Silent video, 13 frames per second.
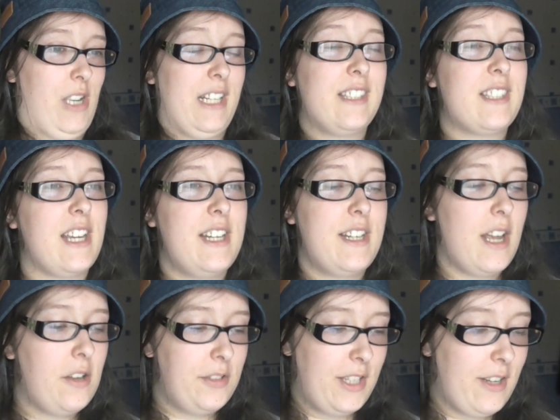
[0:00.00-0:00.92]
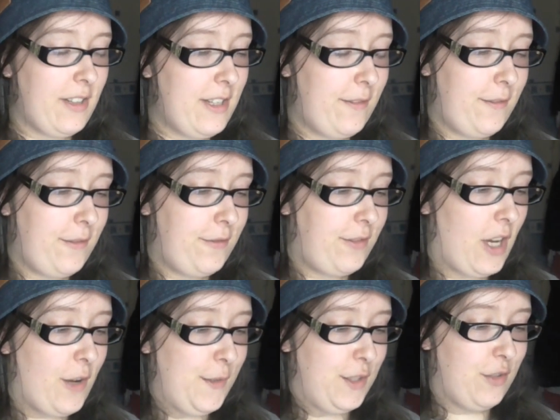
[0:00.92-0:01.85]
I say no, the only
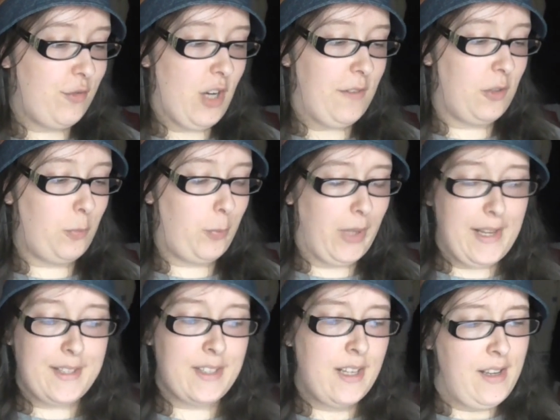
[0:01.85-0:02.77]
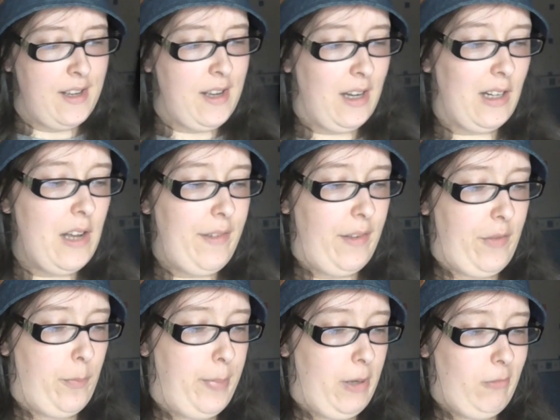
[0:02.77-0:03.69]
farthest travelled place I've
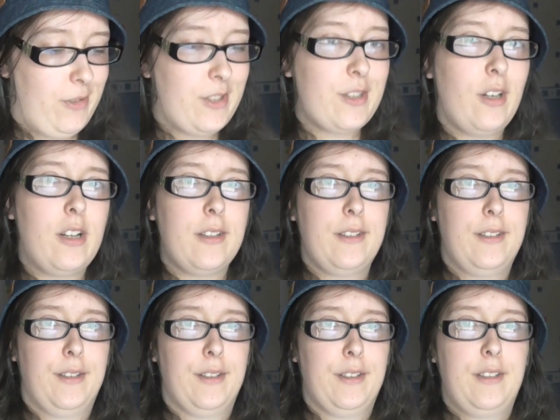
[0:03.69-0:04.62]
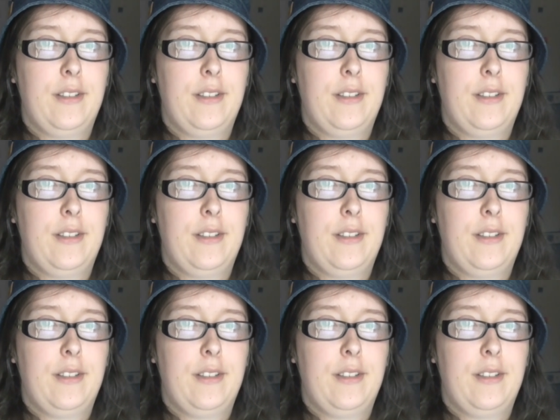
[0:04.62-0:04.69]
ever been was Scotland.